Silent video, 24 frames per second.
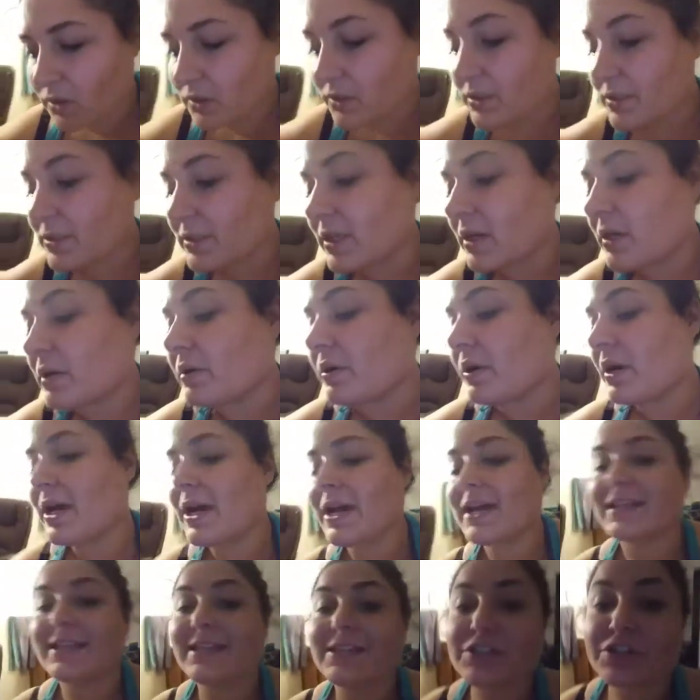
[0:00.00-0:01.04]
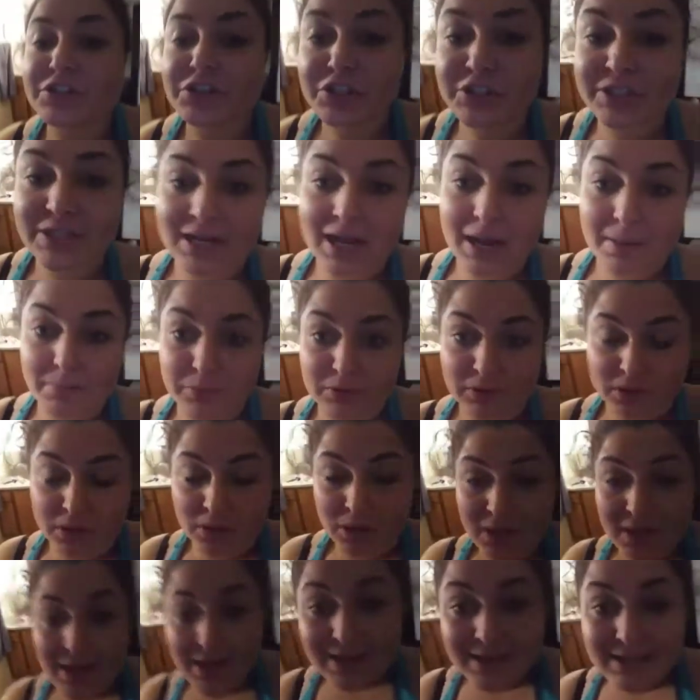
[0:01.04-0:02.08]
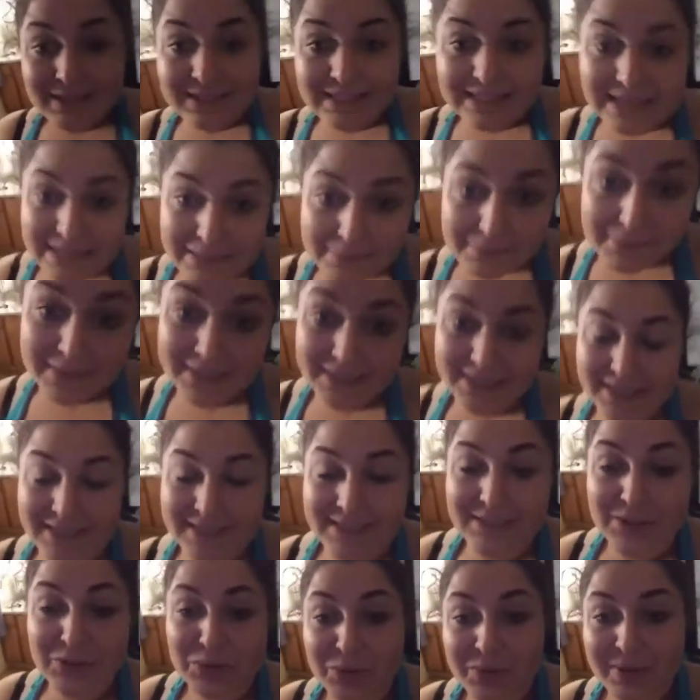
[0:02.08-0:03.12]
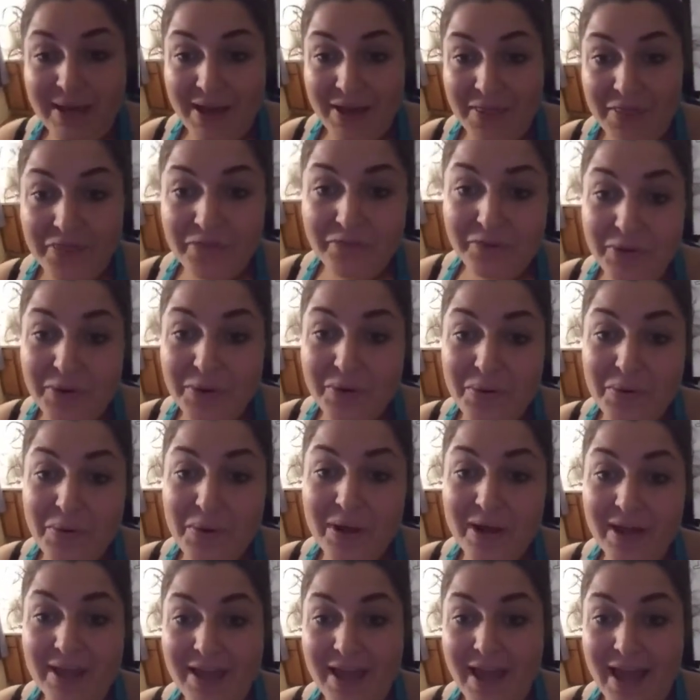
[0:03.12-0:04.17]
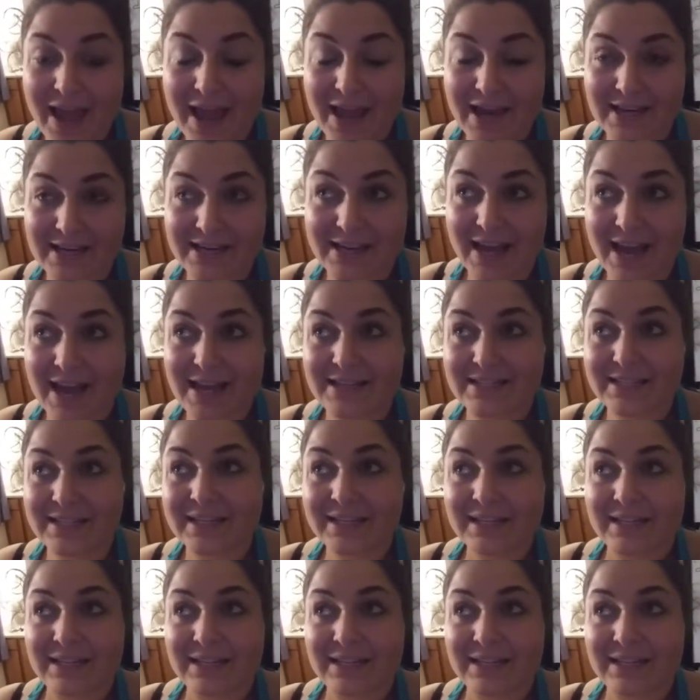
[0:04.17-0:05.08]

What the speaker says: So these are just a couple tips to get through and get